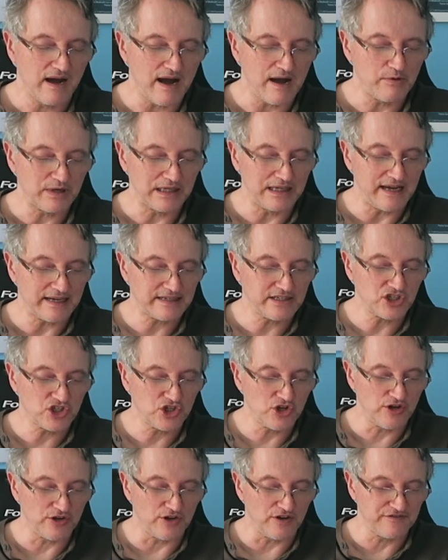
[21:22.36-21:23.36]
I would like to
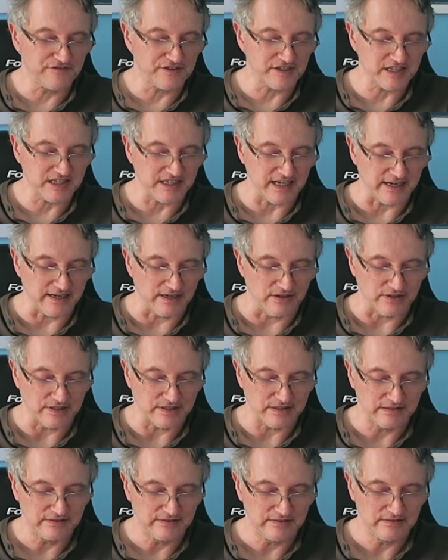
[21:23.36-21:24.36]
turn off the
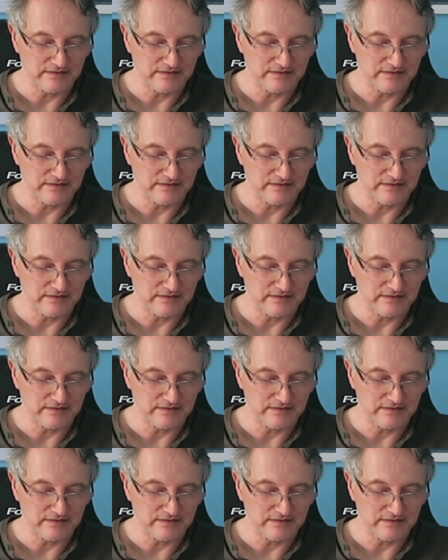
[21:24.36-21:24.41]
sound.